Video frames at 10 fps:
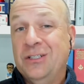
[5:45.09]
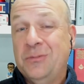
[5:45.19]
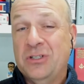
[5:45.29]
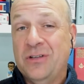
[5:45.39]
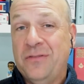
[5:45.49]

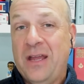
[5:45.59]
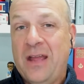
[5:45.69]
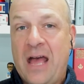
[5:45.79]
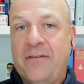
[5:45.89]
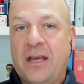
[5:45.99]
especially if they
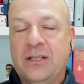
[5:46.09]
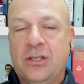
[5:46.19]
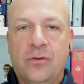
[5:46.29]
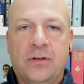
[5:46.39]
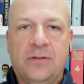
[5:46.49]
have had
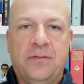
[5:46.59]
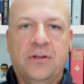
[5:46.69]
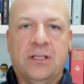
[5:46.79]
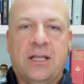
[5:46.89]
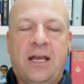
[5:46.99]
COVID and feel
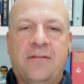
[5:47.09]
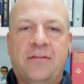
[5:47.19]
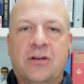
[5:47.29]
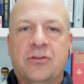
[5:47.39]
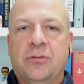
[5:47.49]
like they have
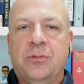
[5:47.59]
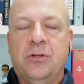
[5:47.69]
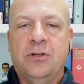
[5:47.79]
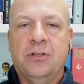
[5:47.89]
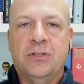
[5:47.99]
natural immunity.